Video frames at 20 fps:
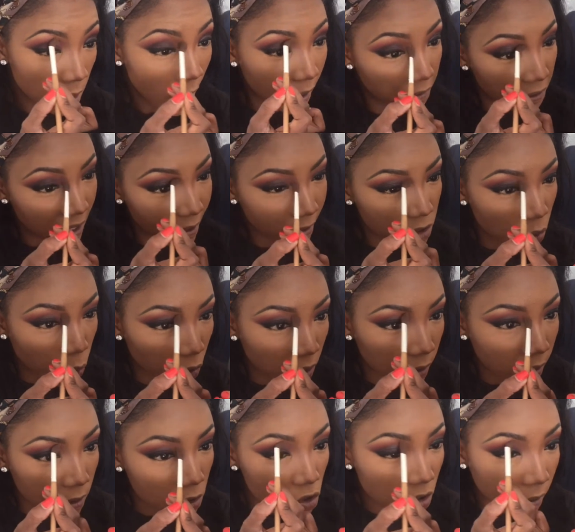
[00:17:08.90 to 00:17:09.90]
And I really like to work it
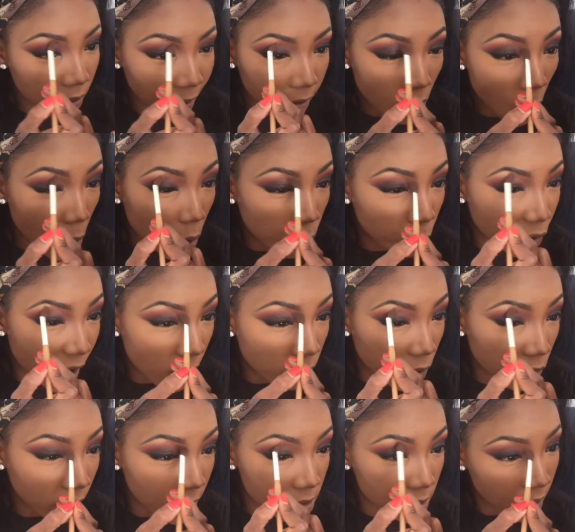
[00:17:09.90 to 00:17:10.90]
into that like whole brow
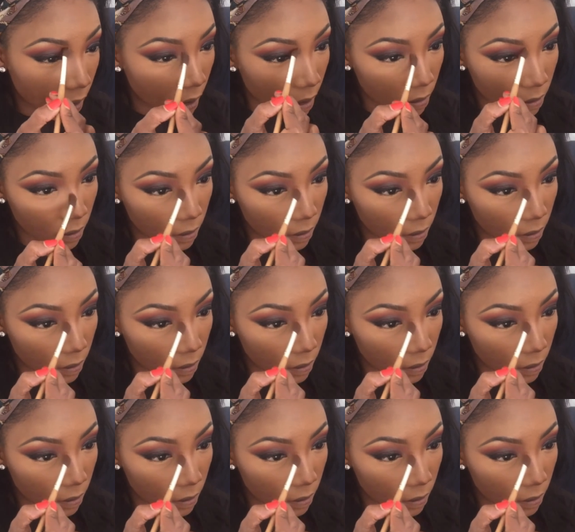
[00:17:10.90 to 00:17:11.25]
bone underneath.